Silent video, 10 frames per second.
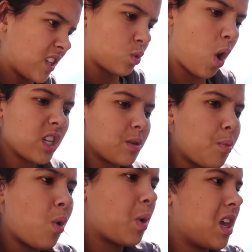These rocks are
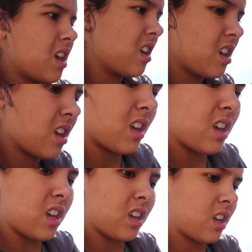broken. Careful, you
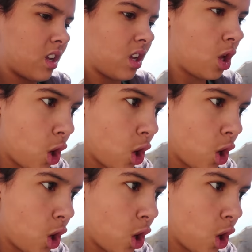can't lean on this